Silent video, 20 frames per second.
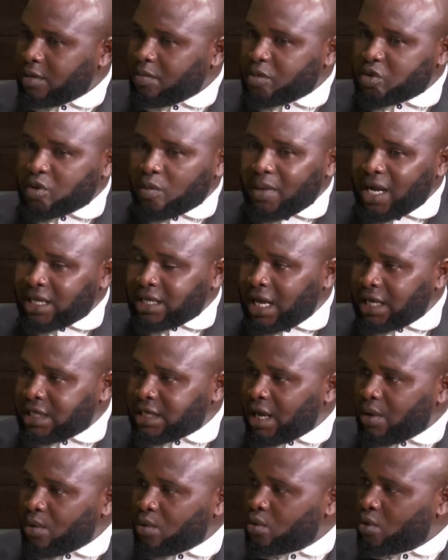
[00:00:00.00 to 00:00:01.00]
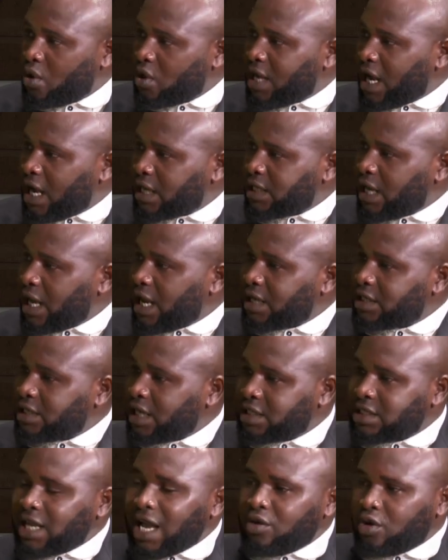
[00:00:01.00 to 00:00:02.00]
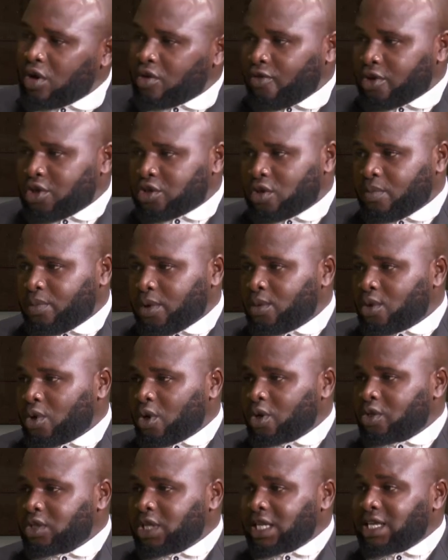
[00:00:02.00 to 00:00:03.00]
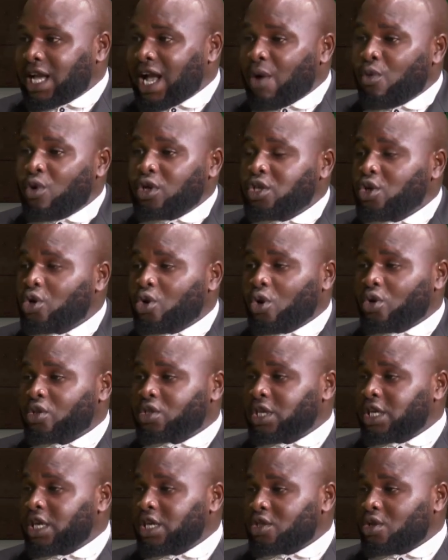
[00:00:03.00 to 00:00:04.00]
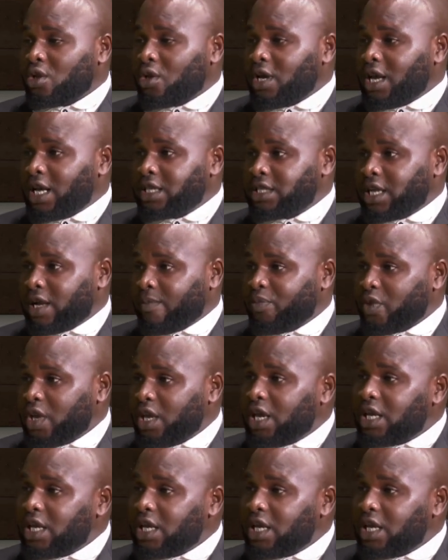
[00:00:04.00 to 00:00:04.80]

So matters I will know that thank God for the Supreme Court that are awarding costs against lawyers now.